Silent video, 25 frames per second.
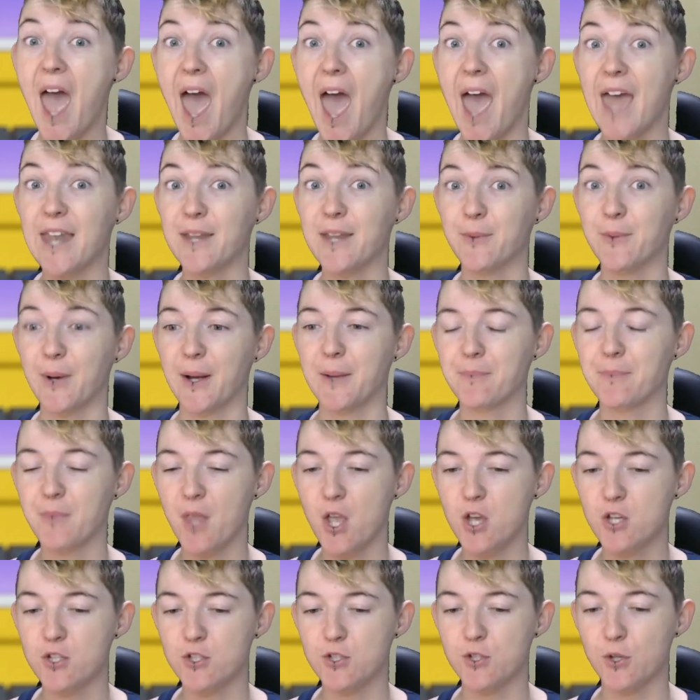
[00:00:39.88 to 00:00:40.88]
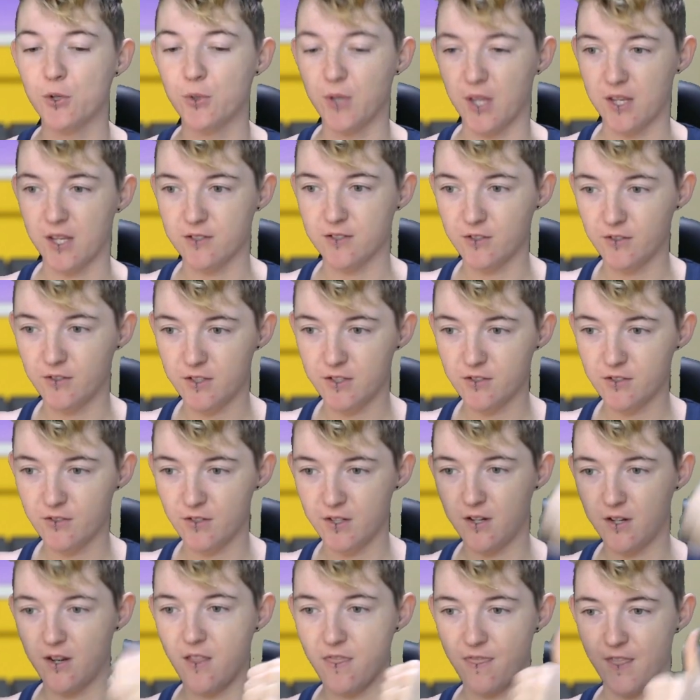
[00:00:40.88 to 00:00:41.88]
Anyway, so yes, green
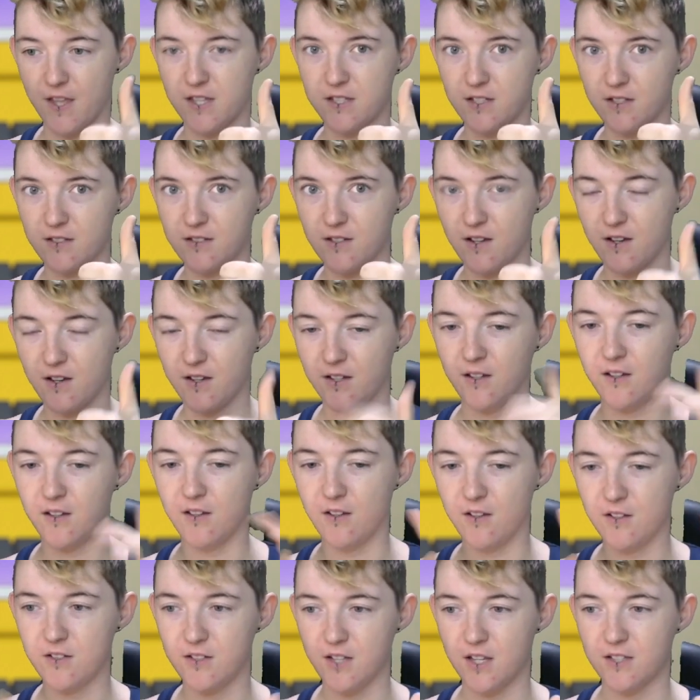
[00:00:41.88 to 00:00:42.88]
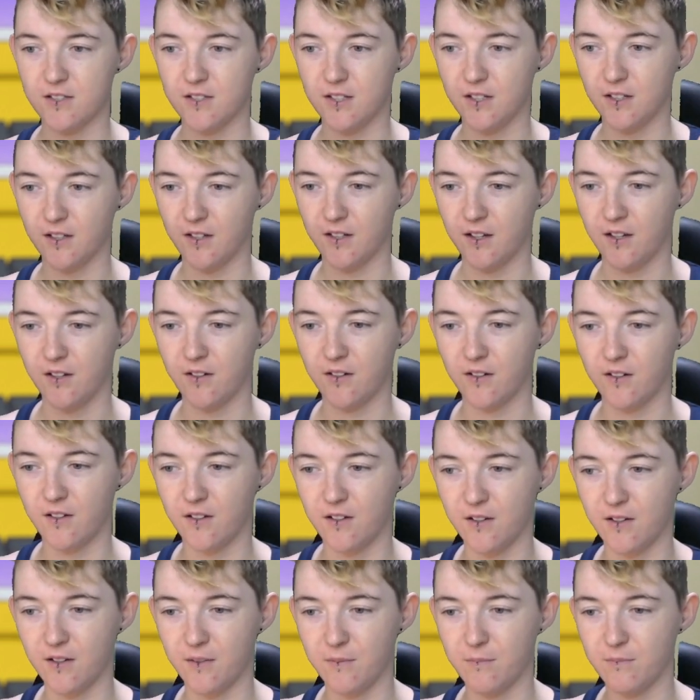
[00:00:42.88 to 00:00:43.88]
screen, that's exciting, testing it out.
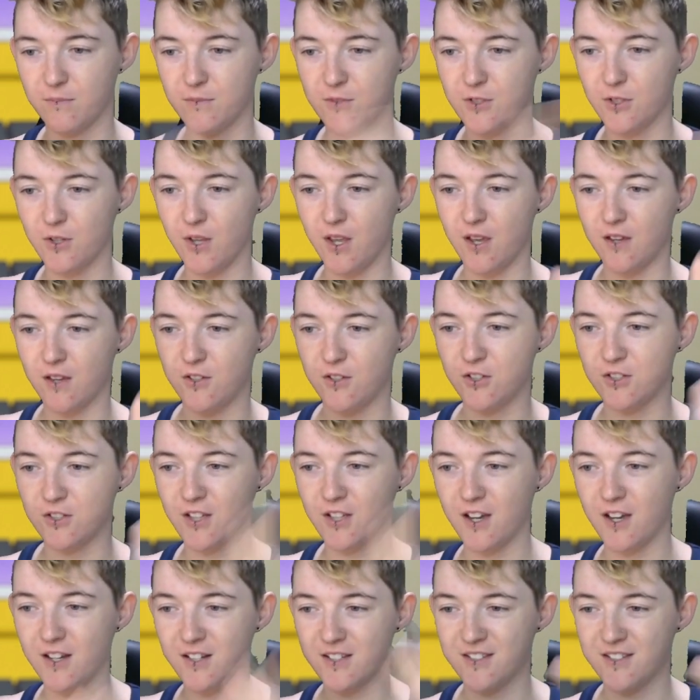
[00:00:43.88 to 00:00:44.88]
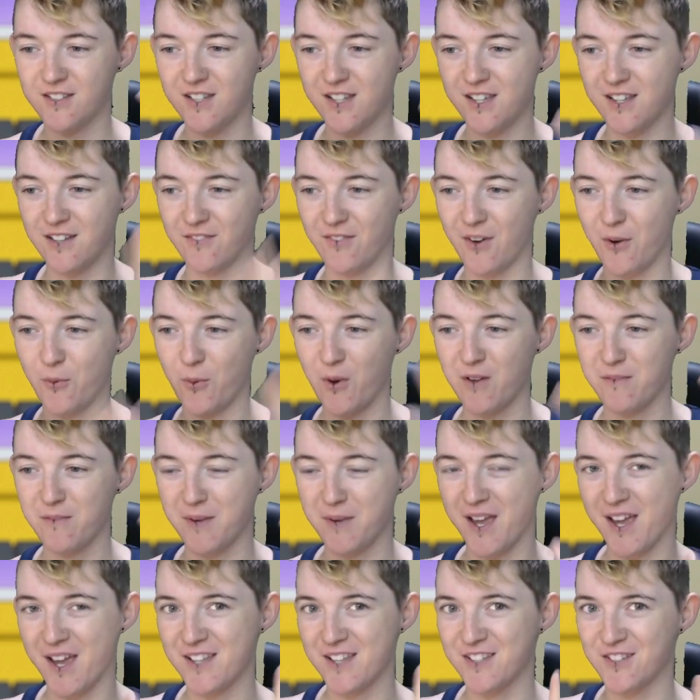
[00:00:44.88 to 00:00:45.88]
Um, so yeah, you can kind of see it if I wave my
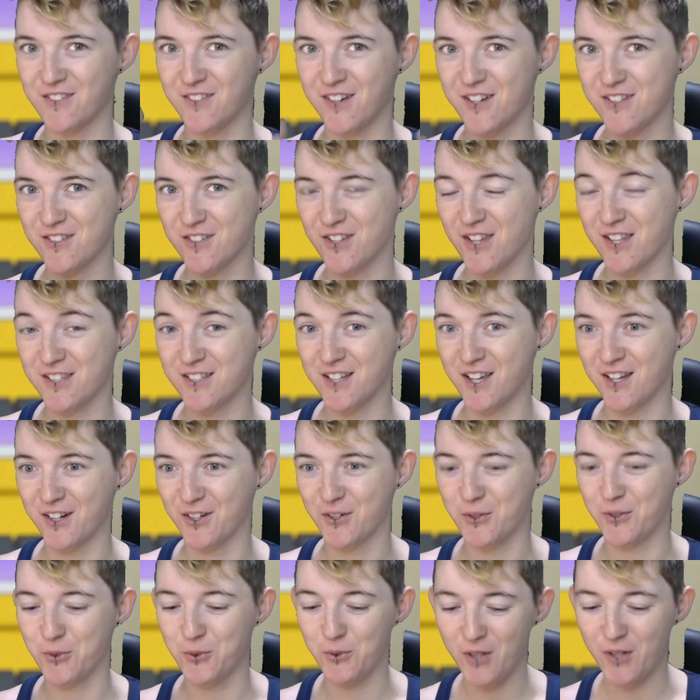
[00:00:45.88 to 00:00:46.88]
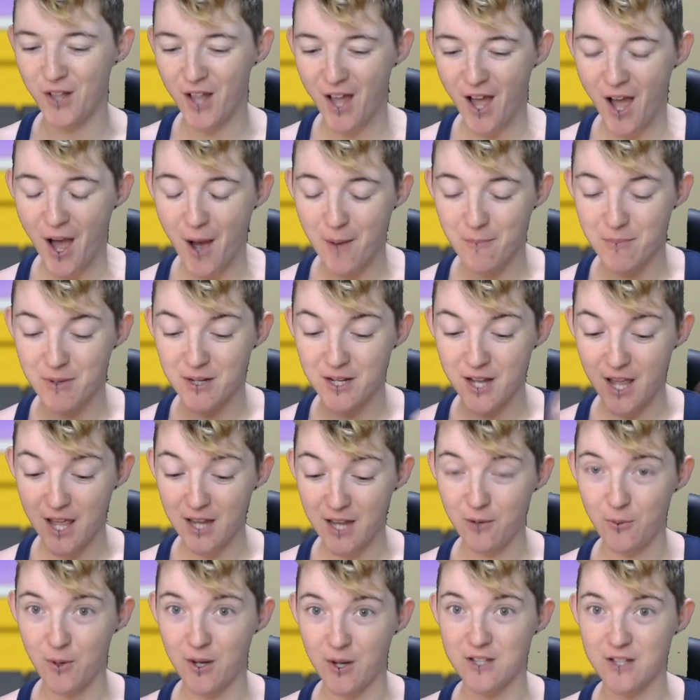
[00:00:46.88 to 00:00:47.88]
hands around, so that's kind of cool. But
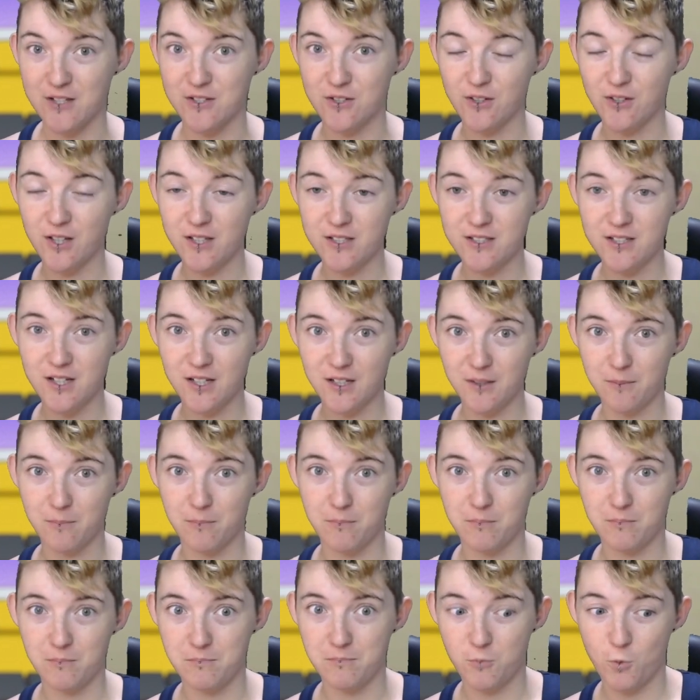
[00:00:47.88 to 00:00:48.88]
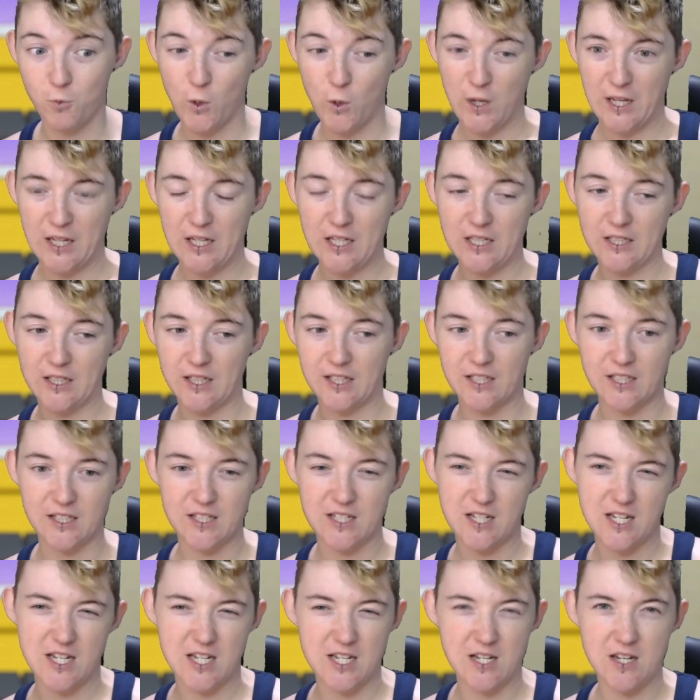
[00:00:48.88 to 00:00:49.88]
anyway, so let's take a quick, like,
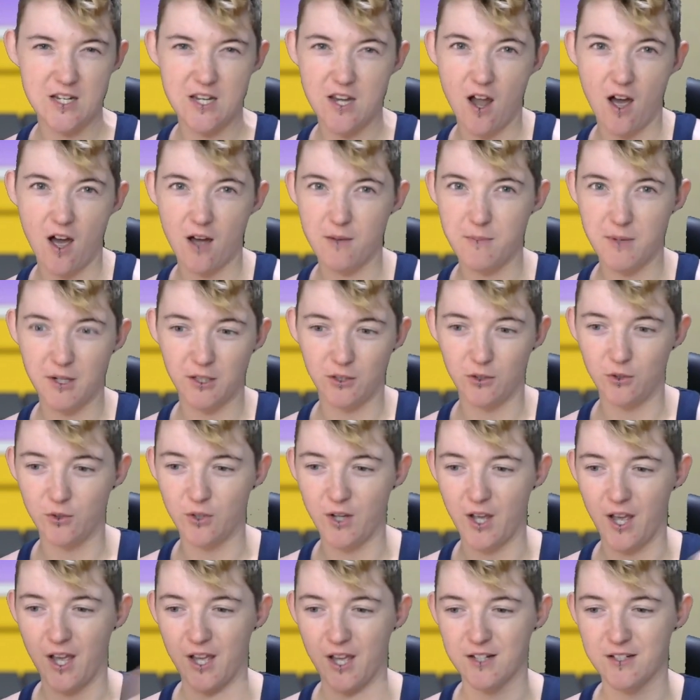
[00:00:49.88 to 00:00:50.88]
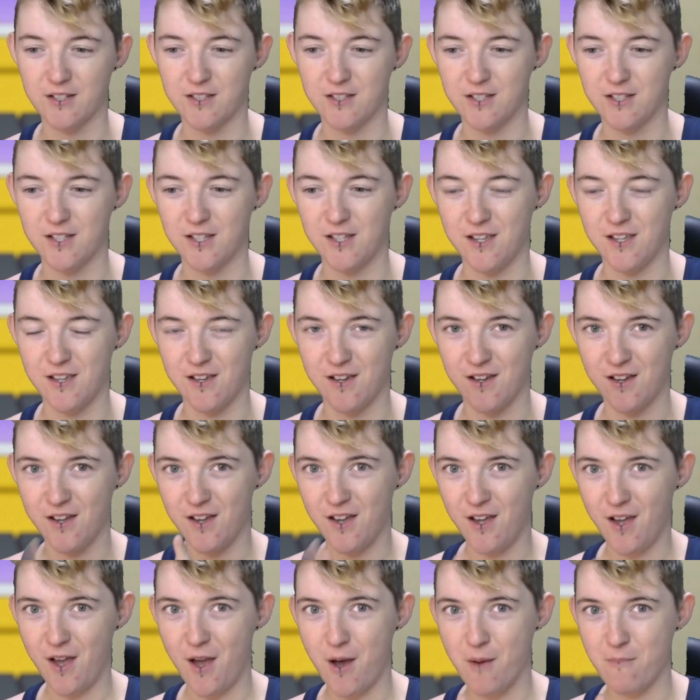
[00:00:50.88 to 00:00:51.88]
nine minute look at the
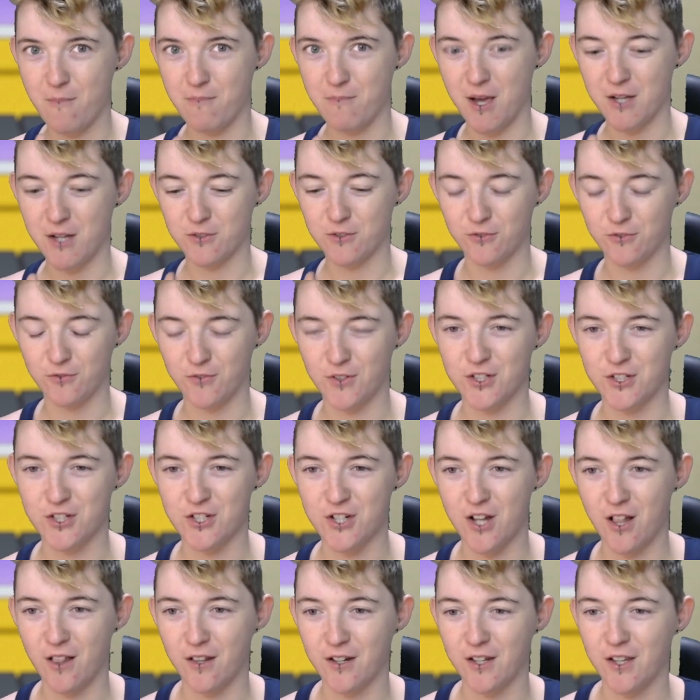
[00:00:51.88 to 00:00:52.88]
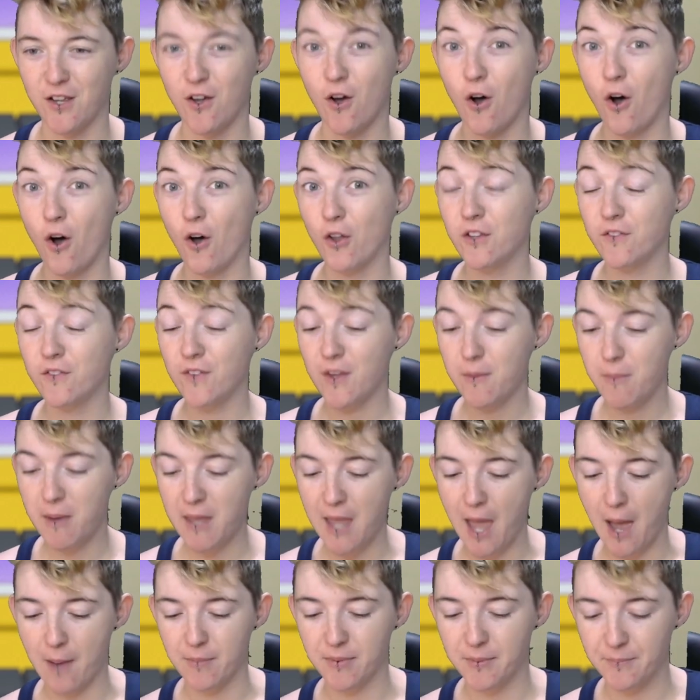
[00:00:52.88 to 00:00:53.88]
battle functionality on the VB
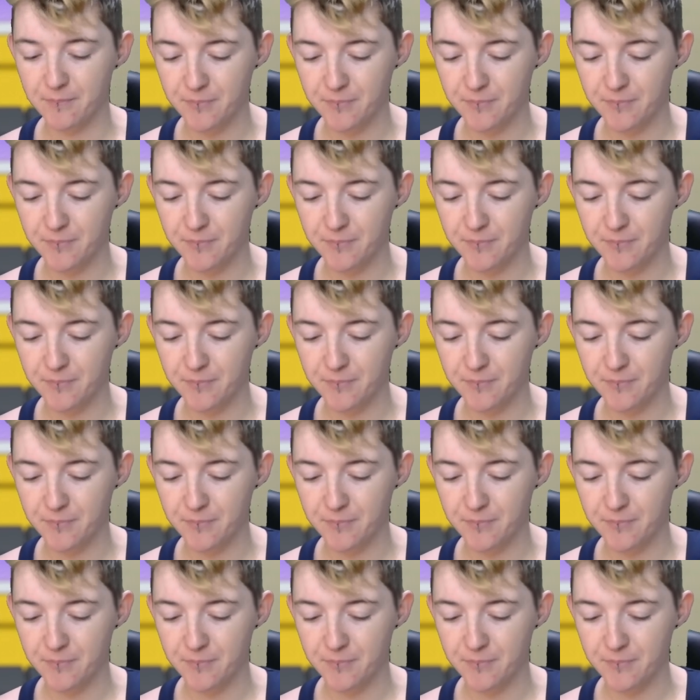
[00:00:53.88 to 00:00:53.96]
app.